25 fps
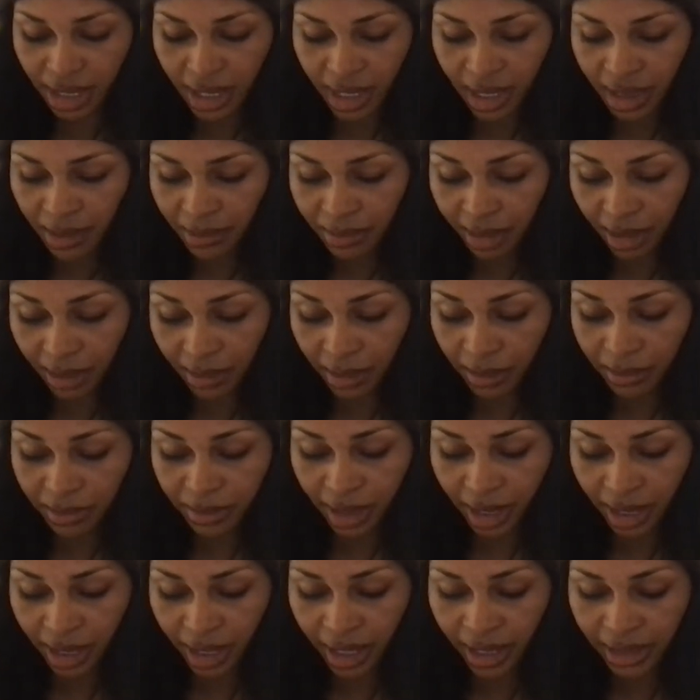blah blah
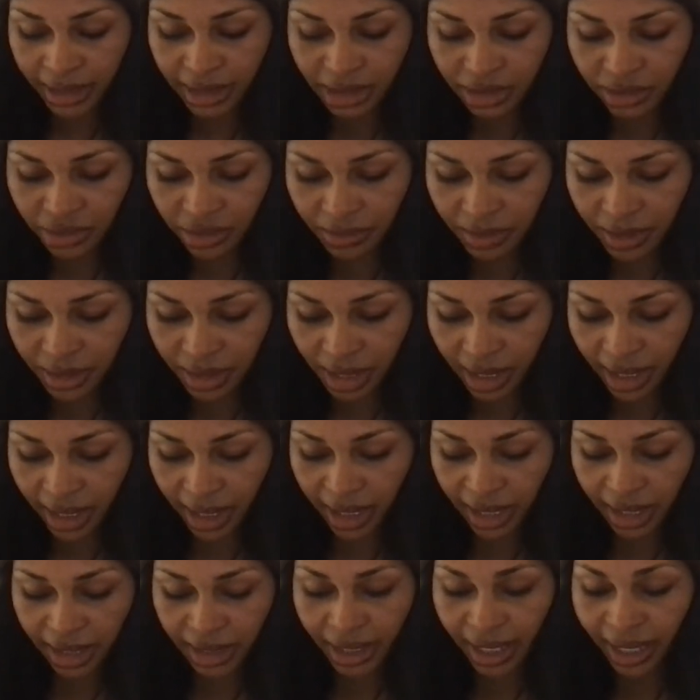blah, and she would be
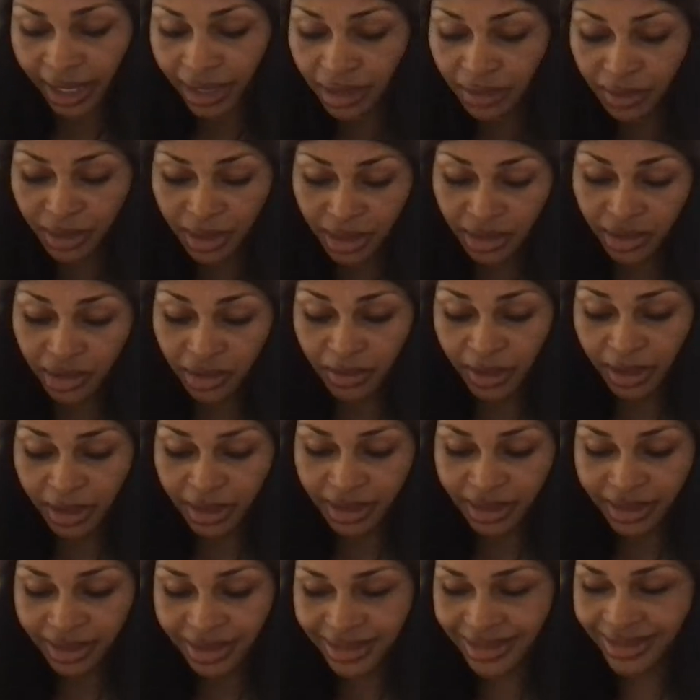like, I don't want to hear about
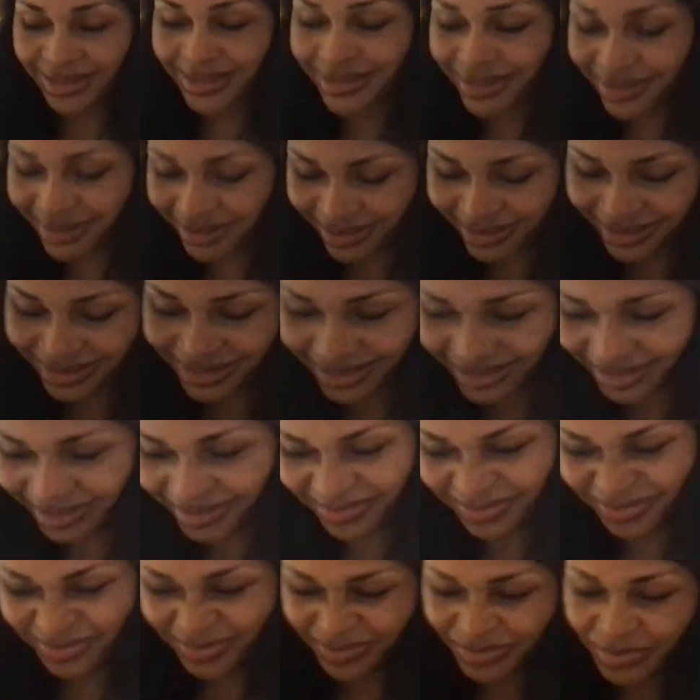this.
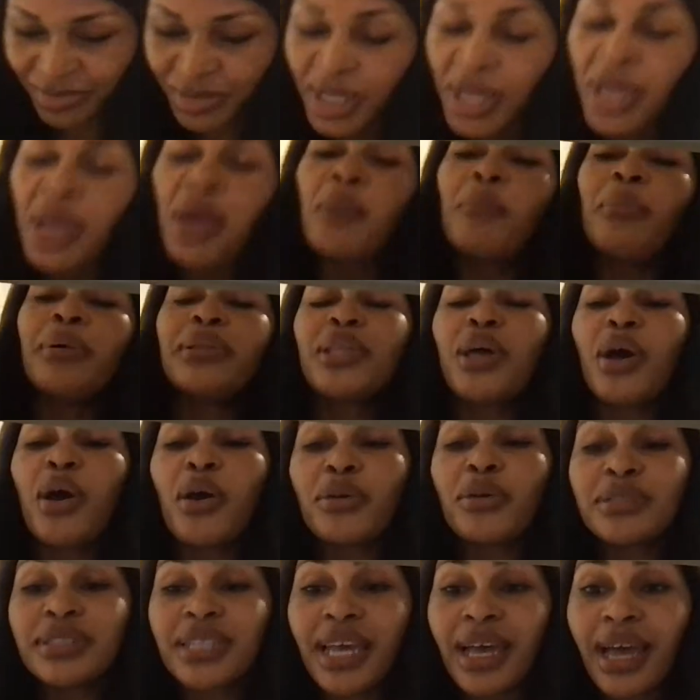But the whole
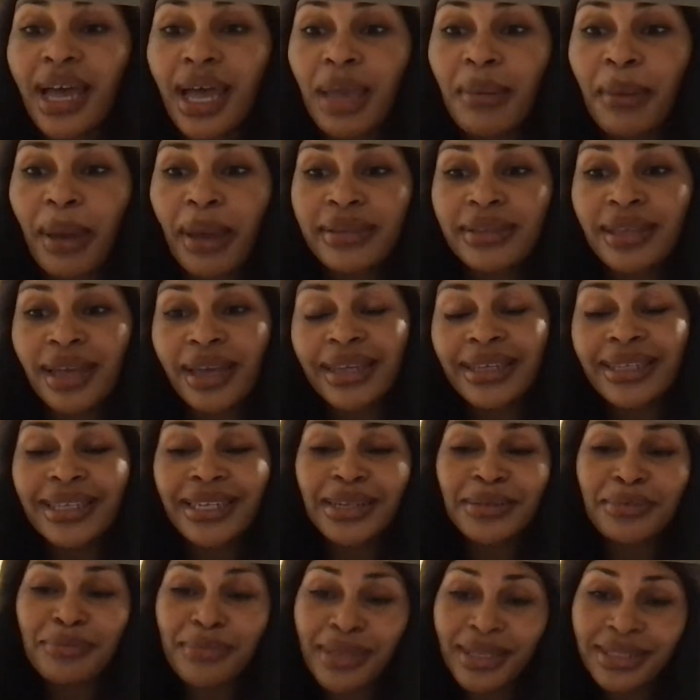time I thought he
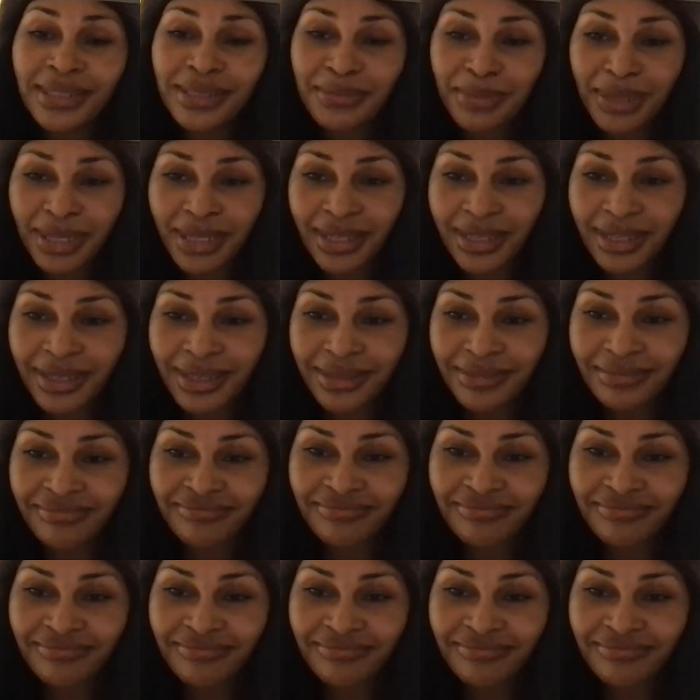didn't miss me.